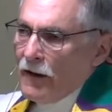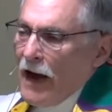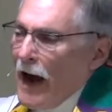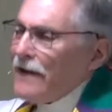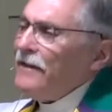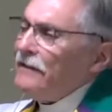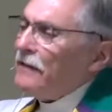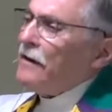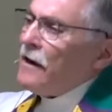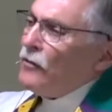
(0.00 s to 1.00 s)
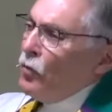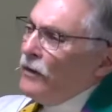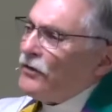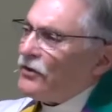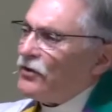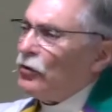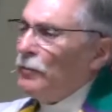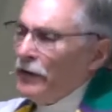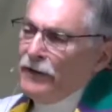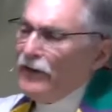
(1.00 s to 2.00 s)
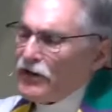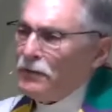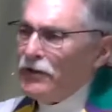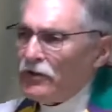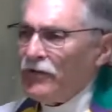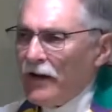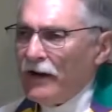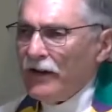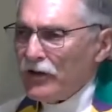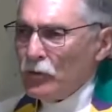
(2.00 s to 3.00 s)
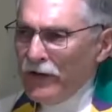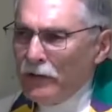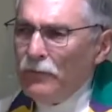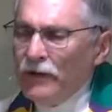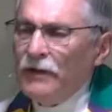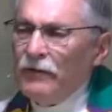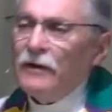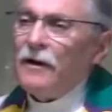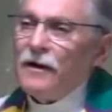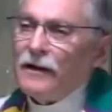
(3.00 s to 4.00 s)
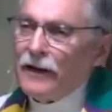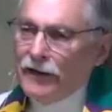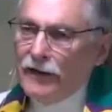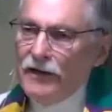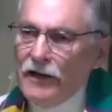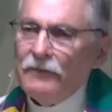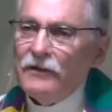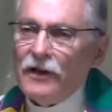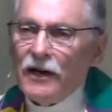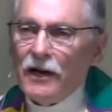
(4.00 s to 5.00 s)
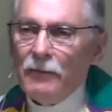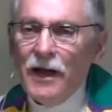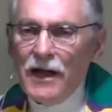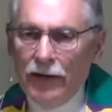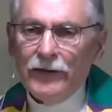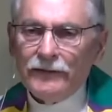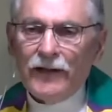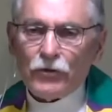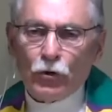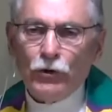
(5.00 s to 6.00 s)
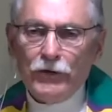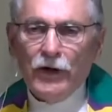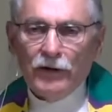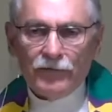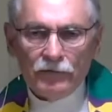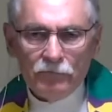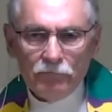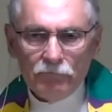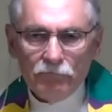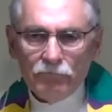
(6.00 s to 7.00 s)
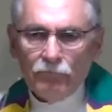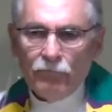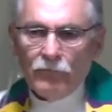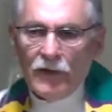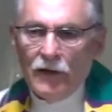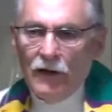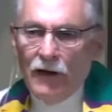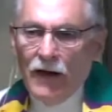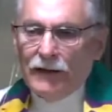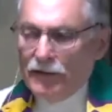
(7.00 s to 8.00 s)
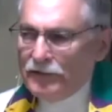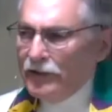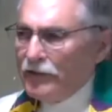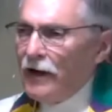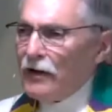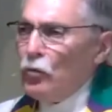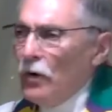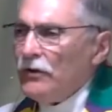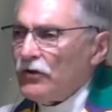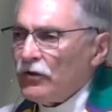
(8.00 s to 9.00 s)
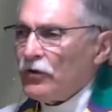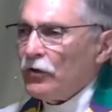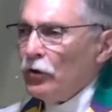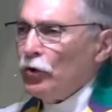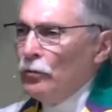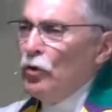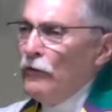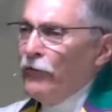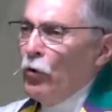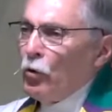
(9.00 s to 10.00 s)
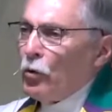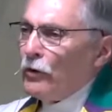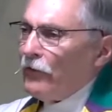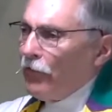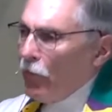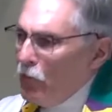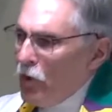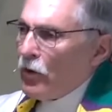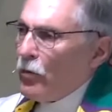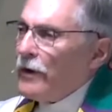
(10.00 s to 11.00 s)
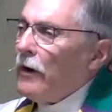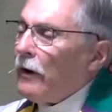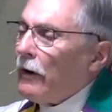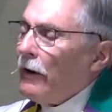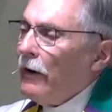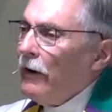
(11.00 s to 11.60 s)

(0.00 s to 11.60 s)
I think that God wants us to believe in as much of God as we can believe in God at any given time, and that that's good enough. And that then God wants us to move forward from where we are.